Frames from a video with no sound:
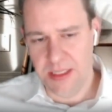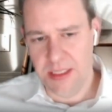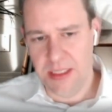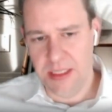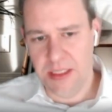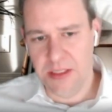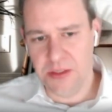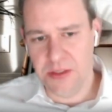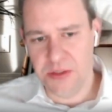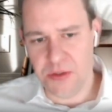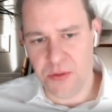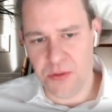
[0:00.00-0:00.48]

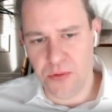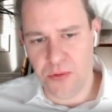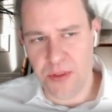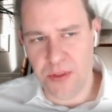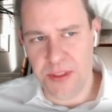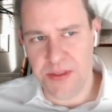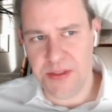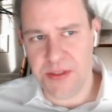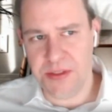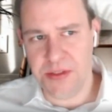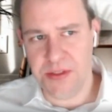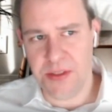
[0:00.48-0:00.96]
So
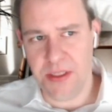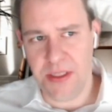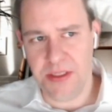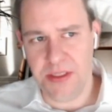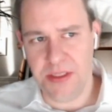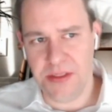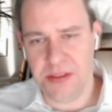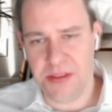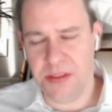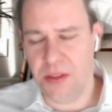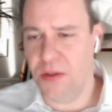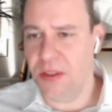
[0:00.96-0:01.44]

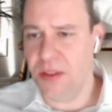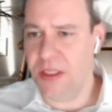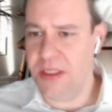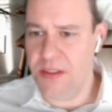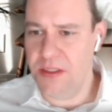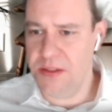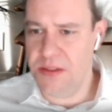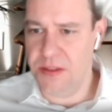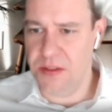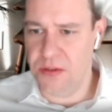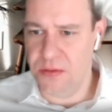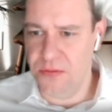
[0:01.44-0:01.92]
it's not
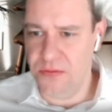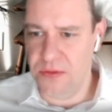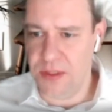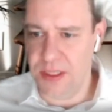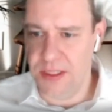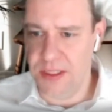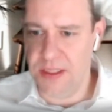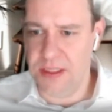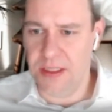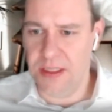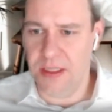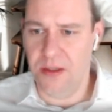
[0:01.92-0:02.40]
easy to
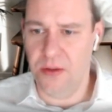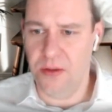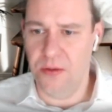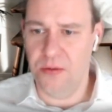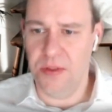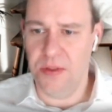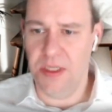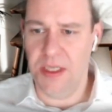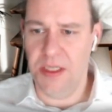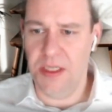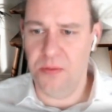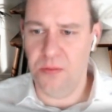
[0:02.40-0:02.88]
find it out,
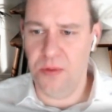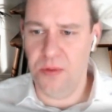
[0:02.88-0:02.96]
right?